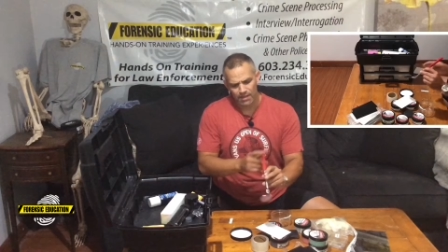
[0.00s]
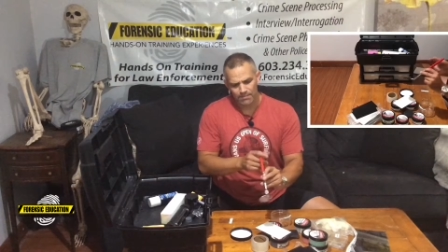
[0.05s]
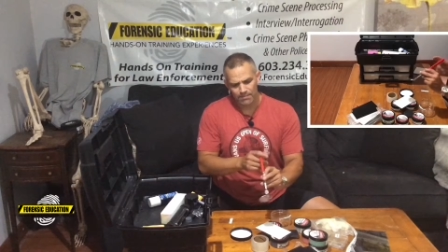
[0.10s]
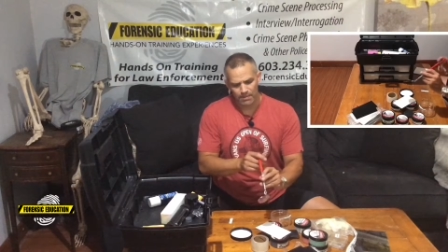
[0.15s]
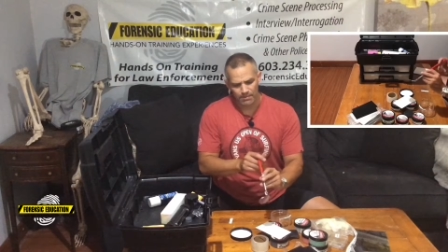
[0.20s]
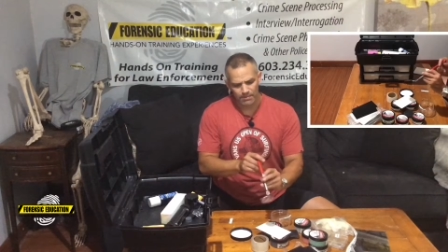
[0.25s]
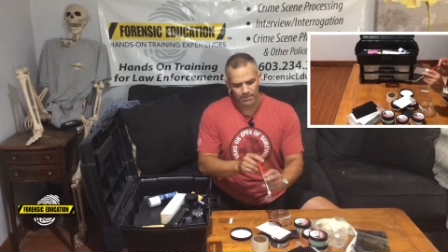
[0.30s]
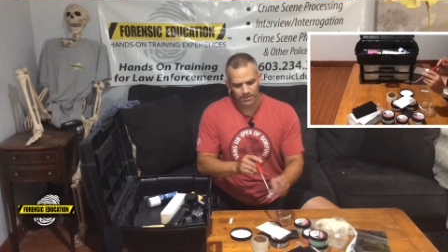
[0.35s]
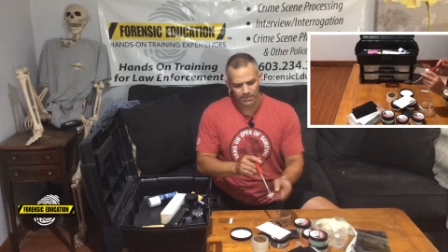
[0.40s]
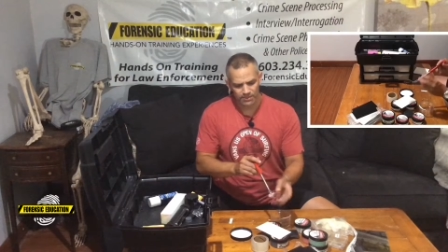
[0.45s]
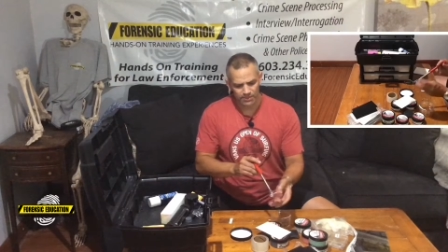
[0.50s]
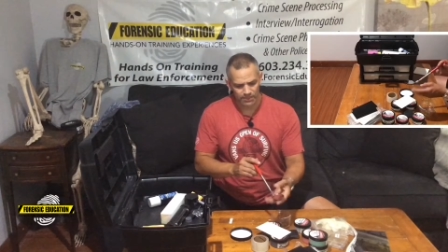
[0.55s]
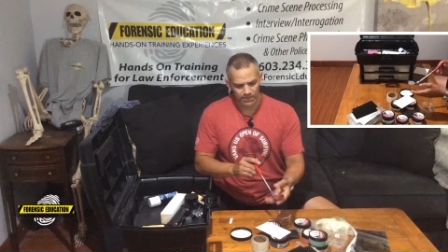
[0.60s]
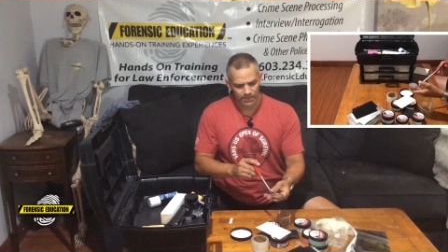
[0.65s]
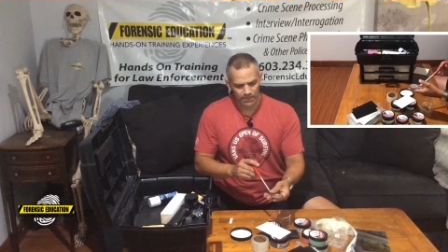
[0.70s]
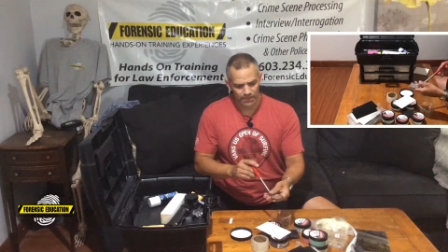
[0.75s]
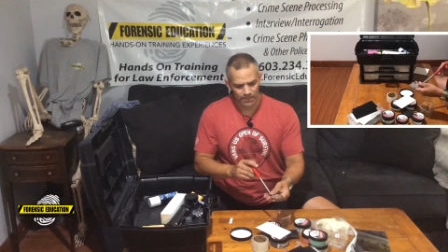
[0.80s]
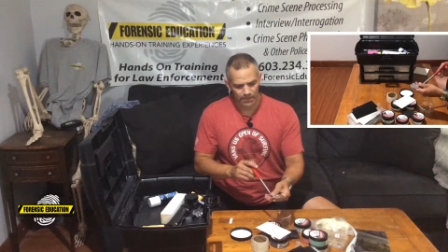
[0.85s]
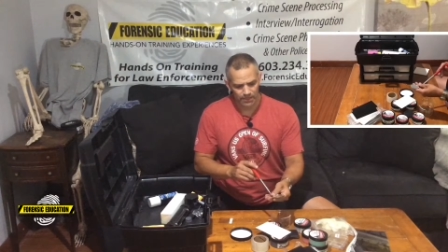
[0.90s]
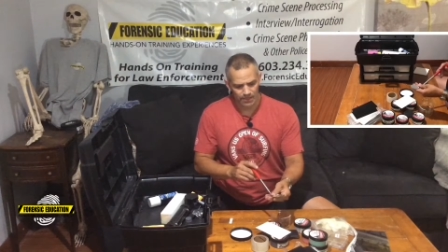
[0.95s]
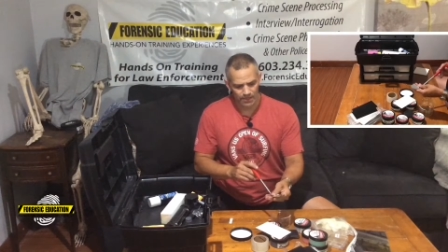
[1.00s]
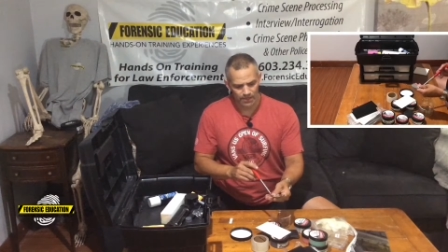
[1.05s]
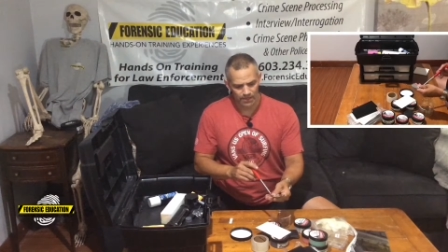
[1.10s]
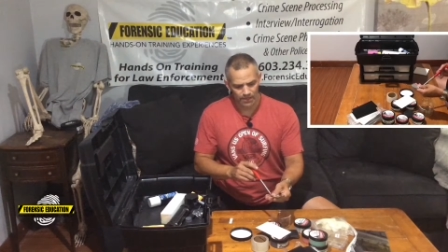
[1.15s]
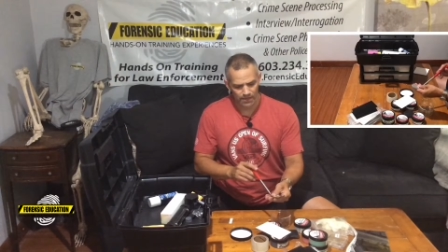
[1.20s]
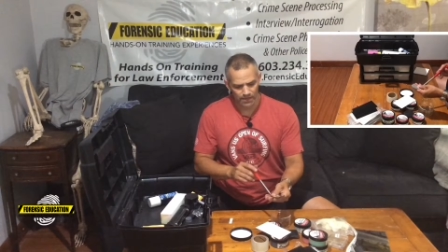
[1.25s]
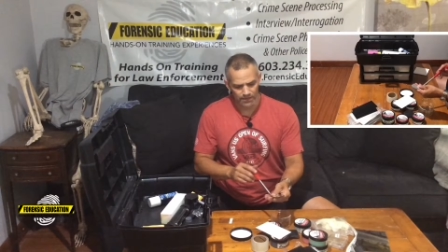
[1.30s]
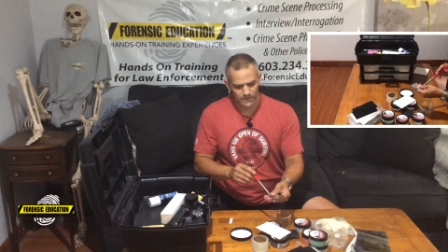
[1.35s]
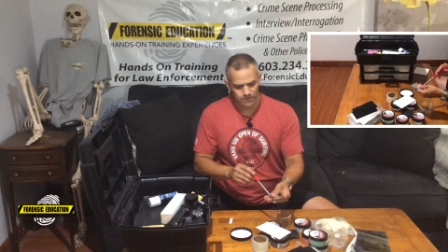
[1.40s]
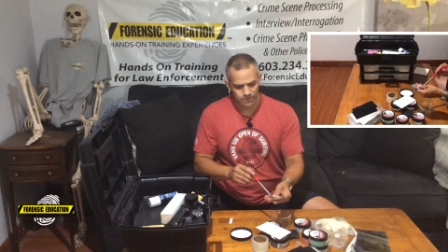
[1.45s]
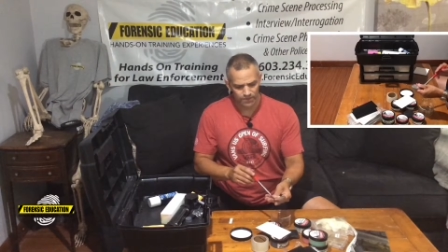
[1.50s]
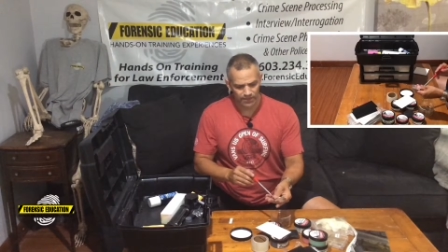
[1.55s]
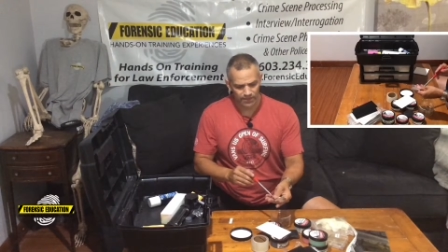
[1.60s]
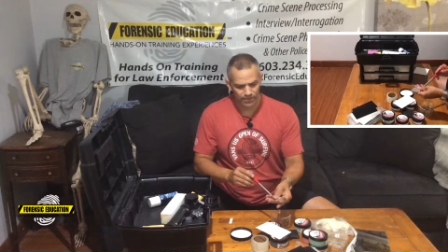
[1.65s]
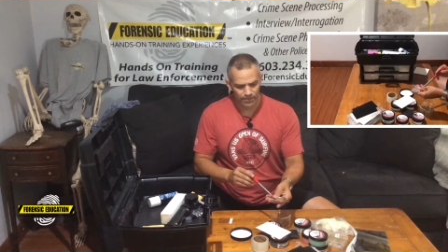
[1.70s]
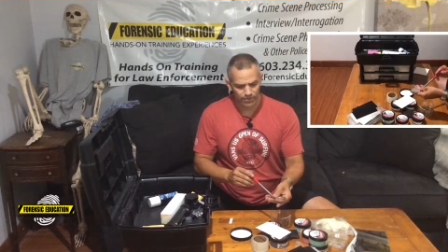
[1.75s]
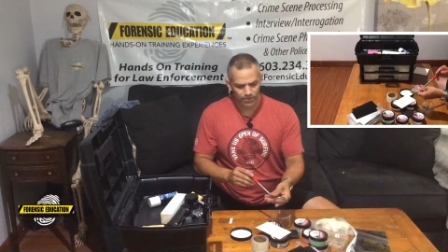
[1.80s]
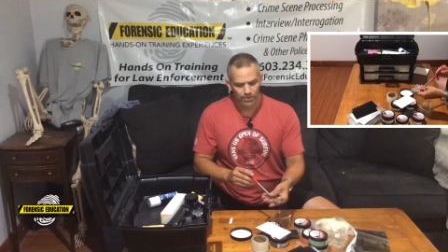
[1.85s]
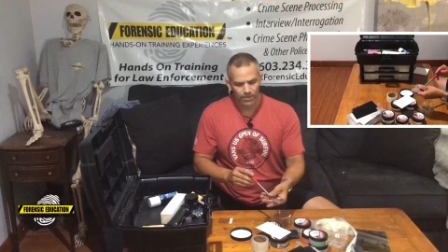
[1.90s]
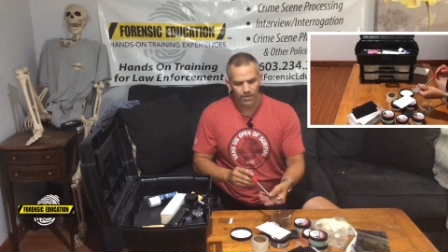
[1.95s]
maybe to see
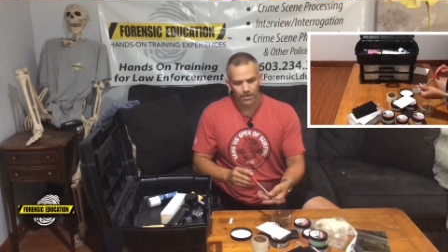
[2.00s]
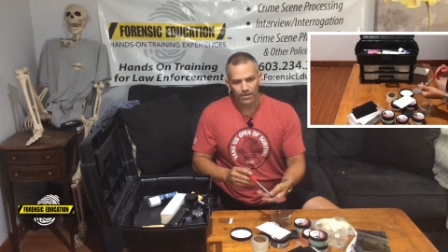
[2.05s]
underneath